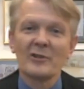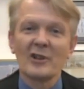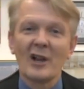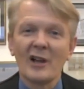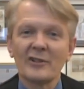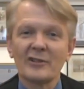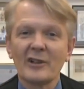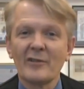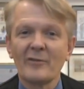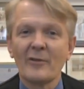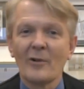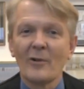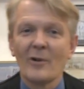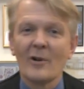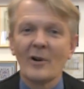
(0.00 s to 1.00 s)
has lasted
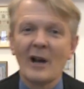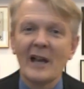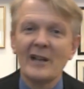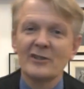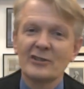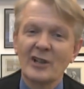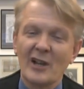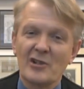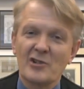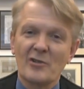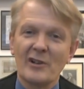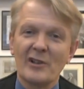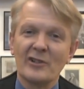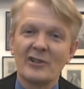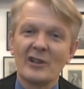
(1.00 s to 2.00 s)
for eight
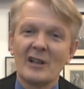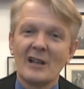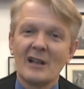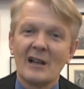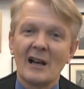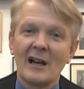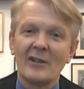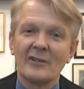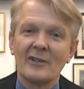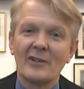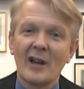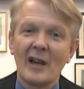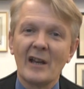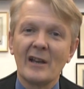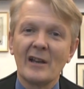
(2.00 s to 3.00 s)
centuries, and
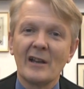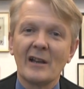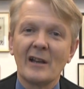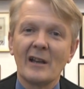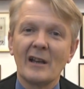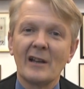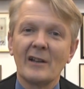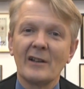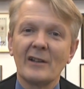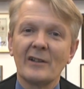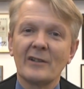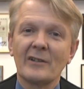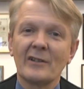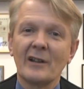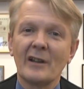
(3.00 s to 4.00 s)
today it
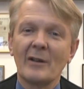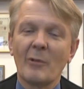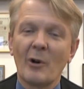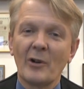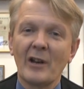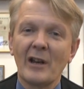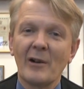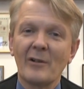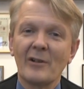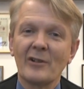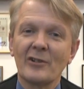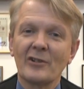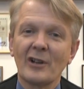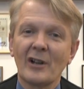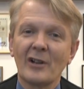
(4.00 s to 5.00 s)
is, in the modern era, it
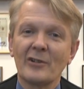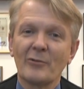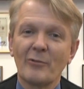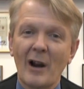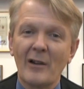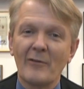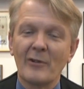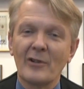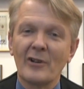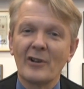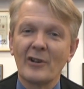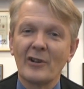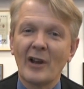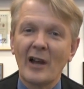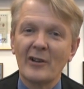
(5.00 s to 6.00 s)
is still as relevant
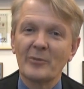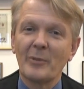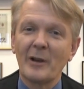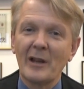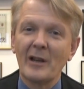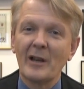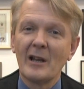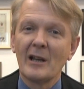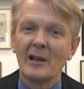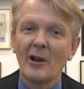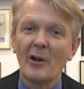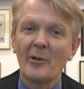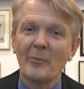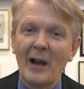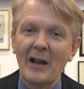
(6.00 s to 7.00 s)
as it has been
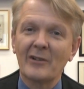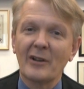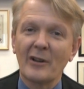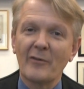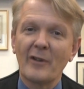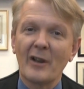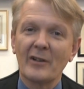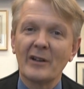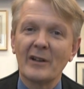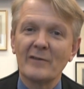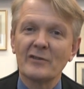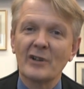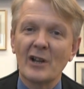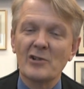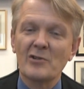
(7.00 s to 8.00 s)
going back to the 13th
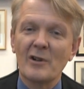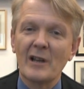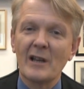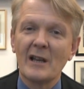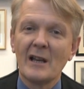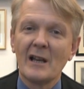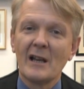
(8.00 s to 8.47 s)
century